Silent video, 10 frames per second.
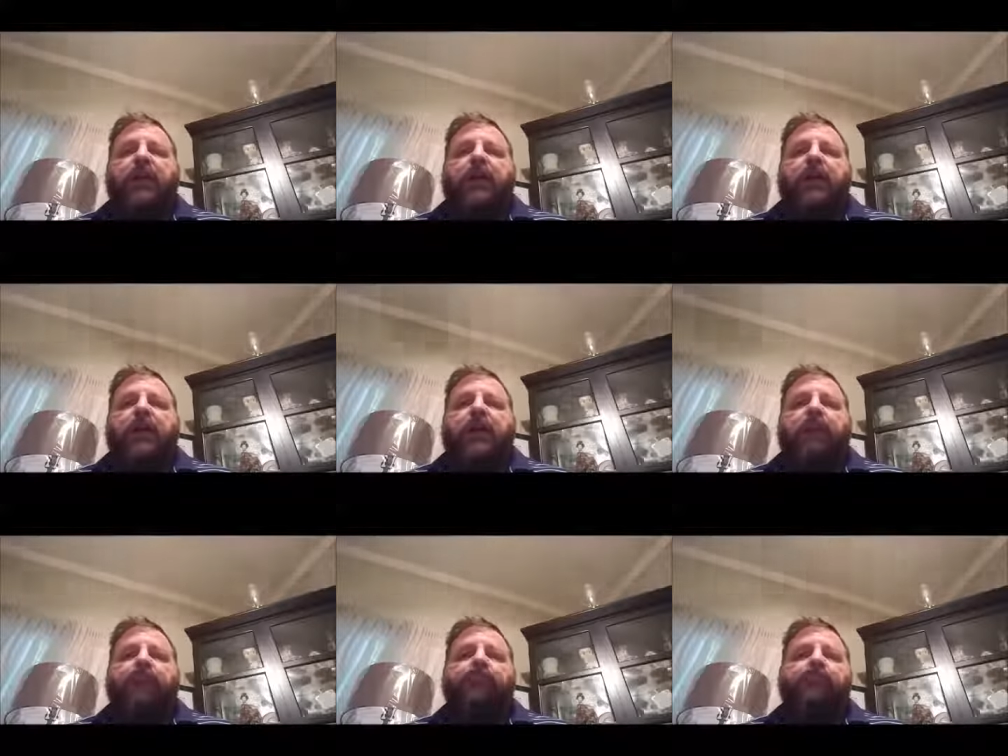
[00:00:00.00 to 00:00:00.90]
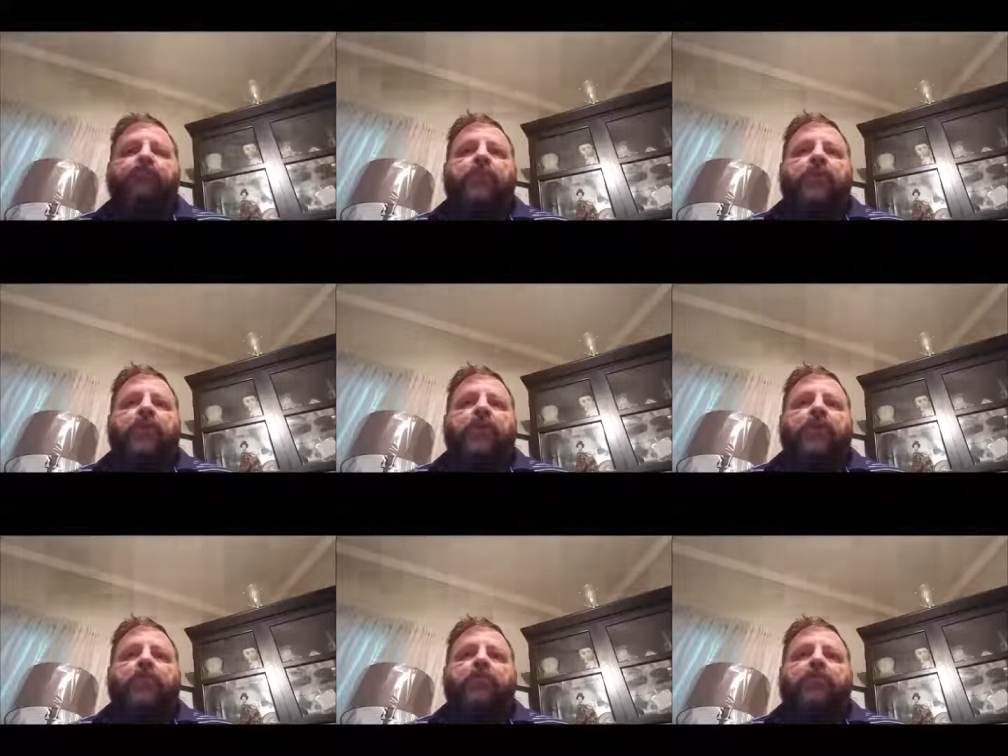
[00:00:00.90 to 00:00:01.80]

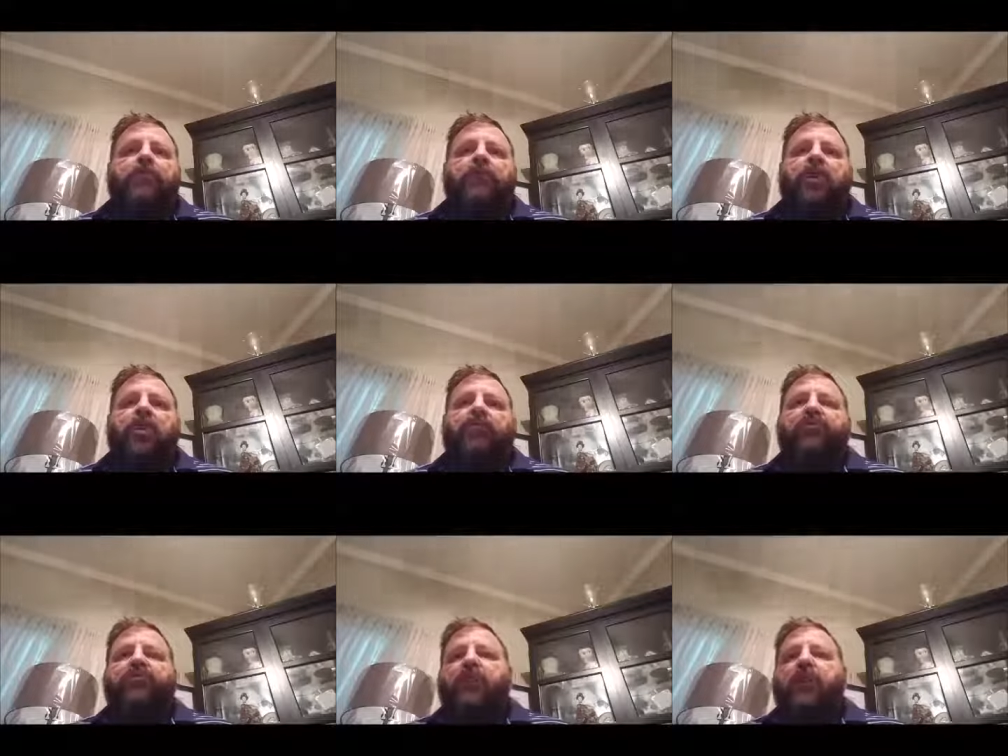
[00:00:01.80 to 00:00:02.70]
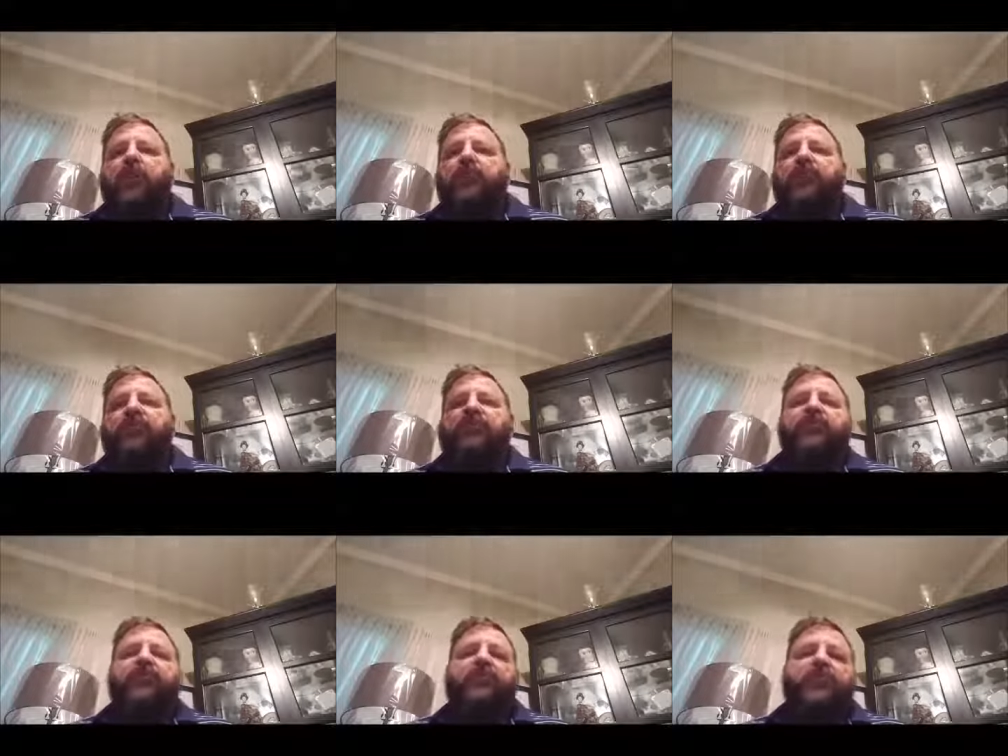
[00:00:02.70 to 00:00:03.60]
Bluehost,
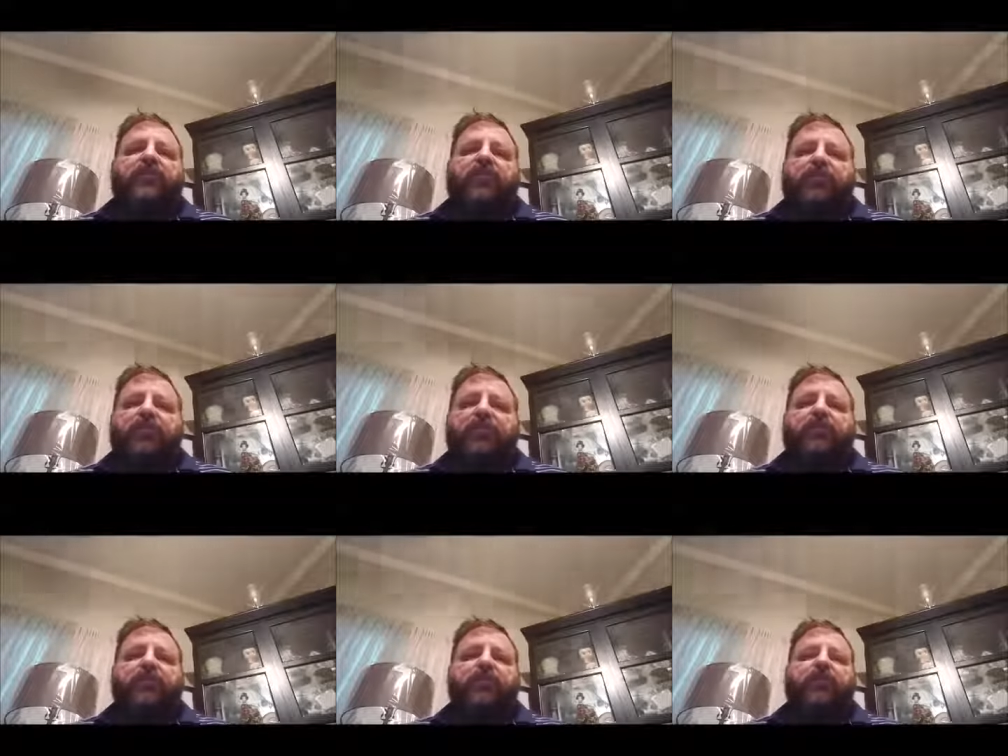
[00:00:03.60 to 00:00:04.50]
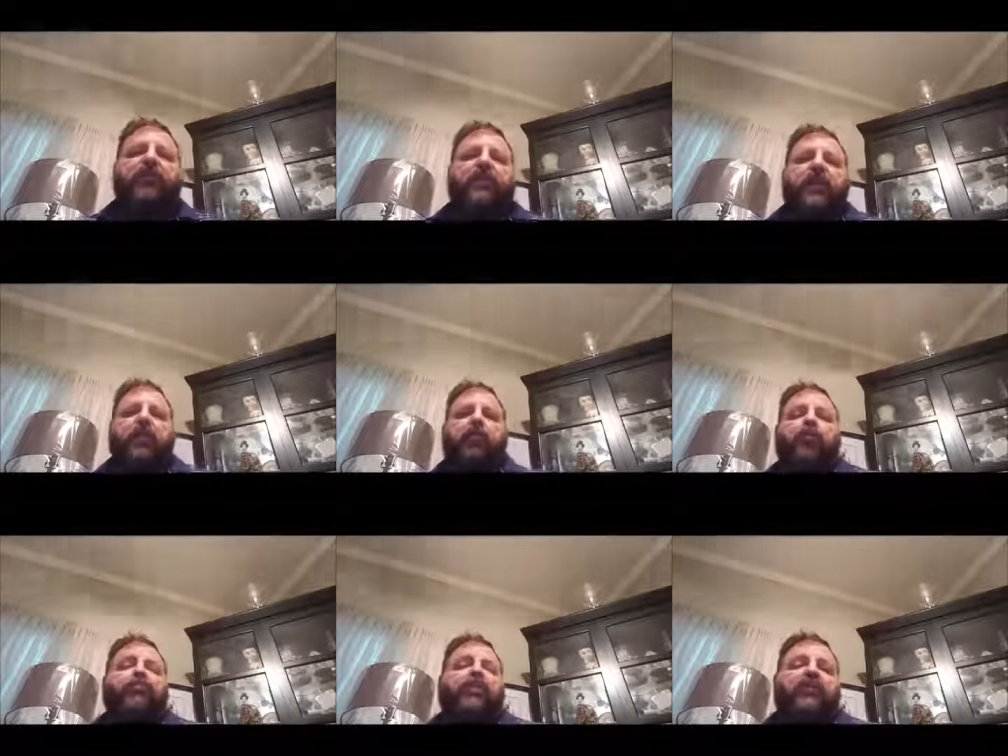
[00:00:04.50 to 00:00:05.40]
there's a tons of places we can get
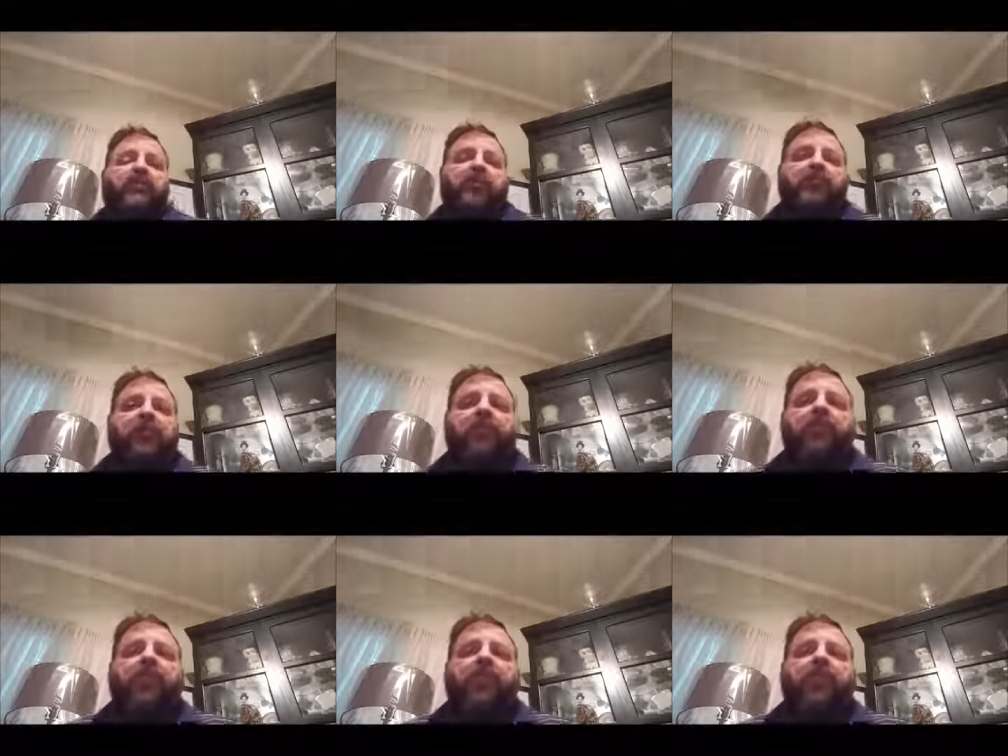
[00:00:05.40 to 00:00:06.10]
WordPress hosting.